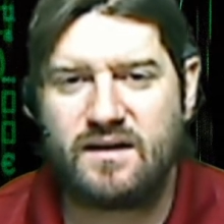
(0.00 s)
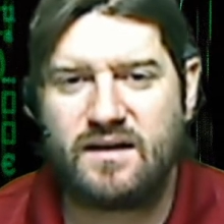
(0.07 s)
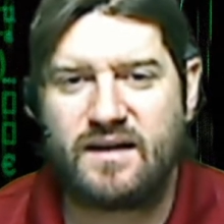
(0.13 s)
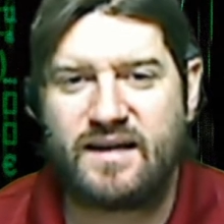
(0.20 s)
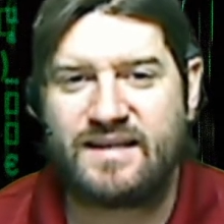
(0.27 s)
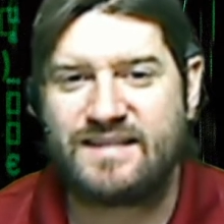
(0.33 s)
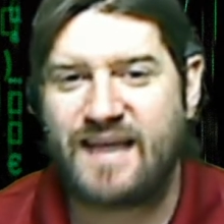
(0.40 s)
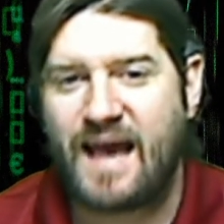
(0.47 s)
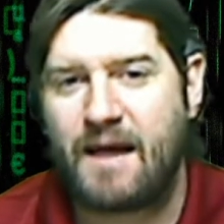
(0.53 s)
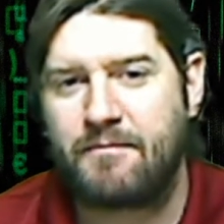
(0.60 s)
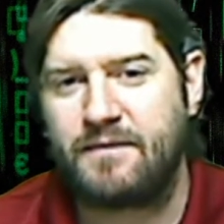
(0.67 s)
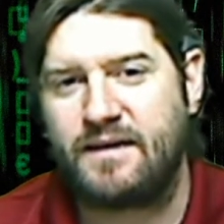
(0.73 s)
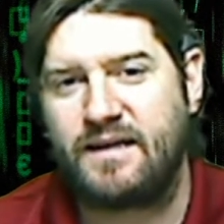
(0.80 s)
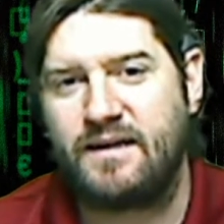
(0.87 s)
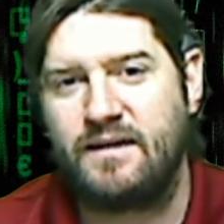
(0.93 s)
it's
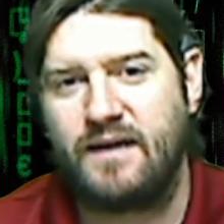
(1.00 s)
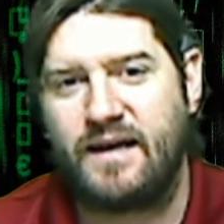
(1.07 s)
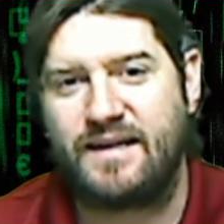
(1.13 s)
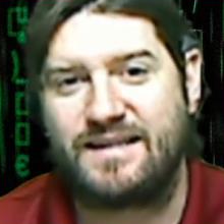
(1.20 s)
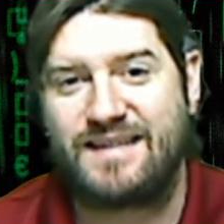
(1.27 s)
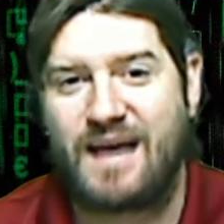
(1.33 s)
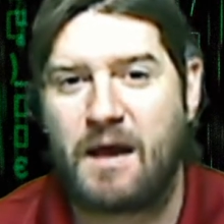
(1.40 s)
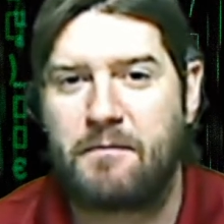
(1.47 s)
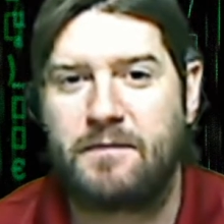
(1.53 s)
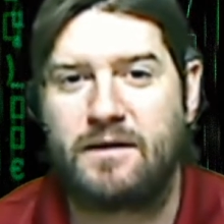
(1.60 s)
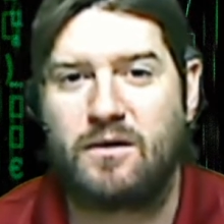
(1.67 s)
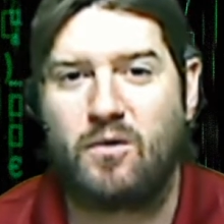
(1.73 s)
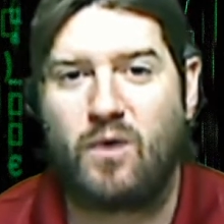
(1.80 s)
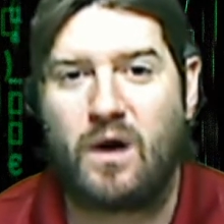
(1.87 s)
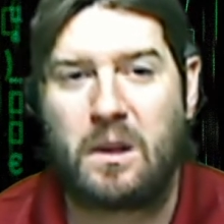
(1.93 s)
happening, and it's
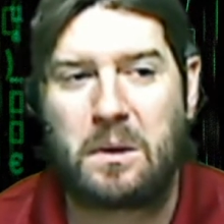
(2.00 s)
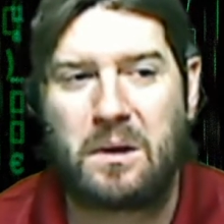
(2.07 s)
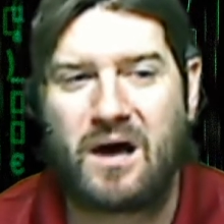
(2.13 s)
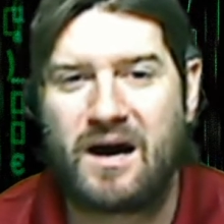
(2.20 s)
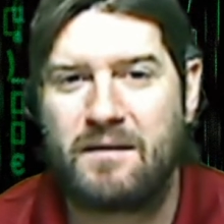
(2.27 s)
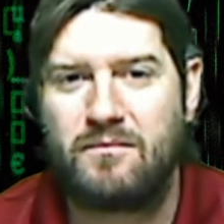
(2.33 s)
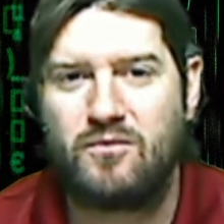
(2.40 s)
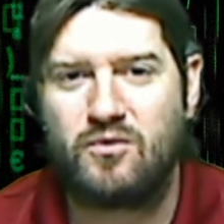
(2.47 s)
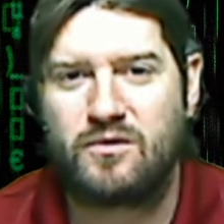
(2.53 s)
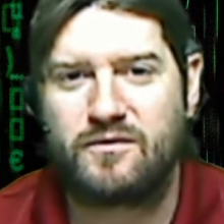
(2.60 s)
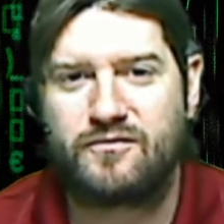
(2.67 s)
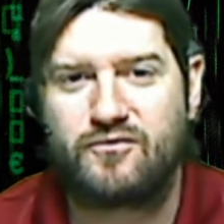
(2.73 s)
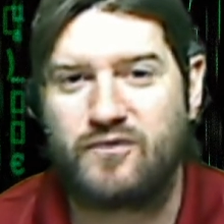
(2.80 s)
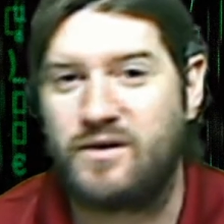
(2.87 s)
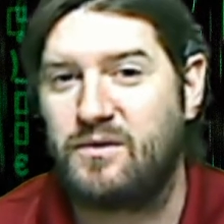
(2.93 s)
happening a lot more
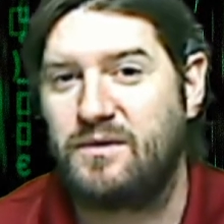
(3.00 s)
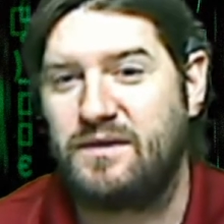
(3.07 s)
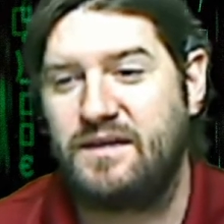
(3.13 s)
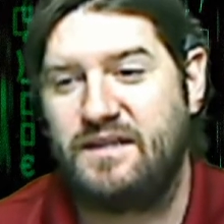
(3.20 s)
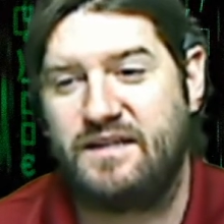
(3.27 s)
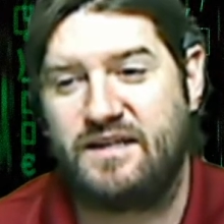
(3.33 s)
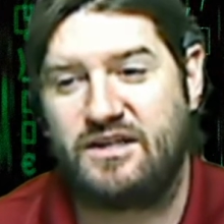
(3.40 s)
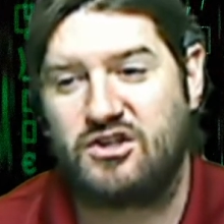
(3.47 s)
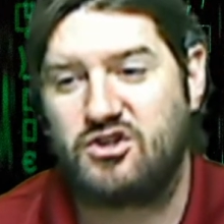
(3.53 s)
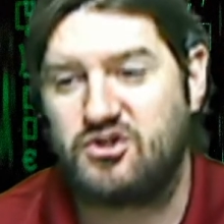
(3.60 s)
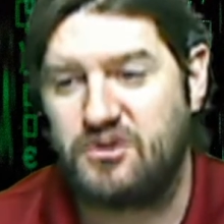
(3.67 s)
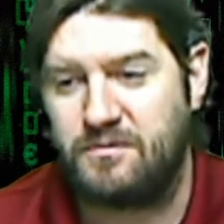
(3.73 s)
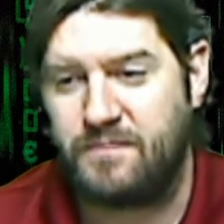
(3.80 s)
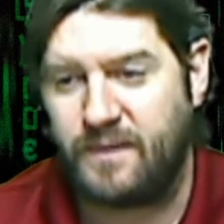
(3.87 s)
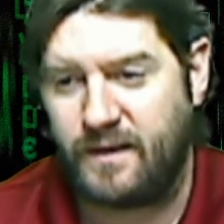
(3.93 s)
frequently than it
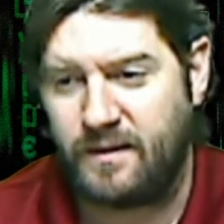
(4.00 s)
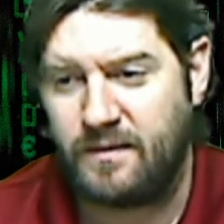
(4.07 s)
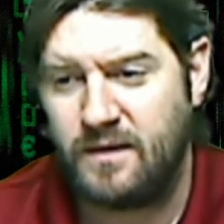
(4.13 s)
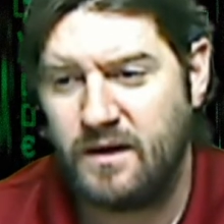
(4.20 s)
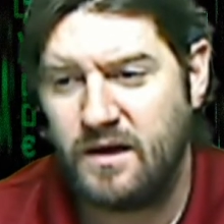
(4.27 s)
should be.